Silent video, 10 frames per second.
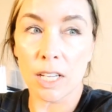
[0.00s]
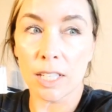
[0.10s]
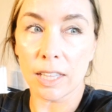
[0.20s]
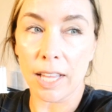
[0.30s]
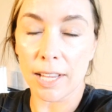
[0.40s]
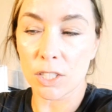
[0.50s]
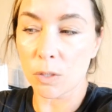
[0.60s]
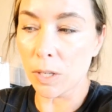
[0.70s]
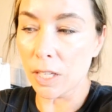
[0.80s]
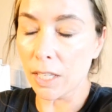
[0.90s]
last
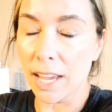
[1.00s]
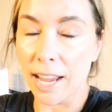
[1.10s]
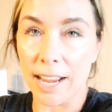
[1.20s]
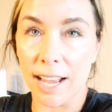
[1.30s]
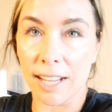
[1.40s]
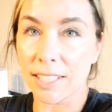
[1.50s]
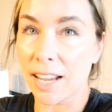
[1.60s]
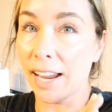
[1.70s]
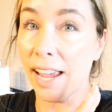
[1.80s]
week and I